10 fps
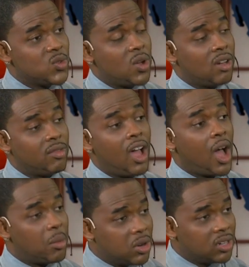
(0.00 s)
who have
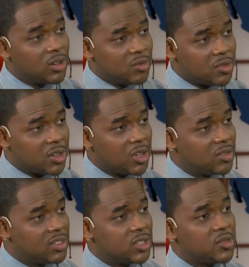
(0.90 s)
harbored
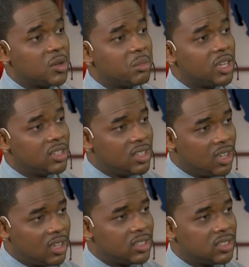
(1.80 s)
unforgiveness for many
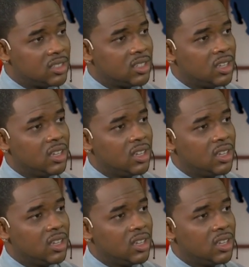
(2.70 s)
years,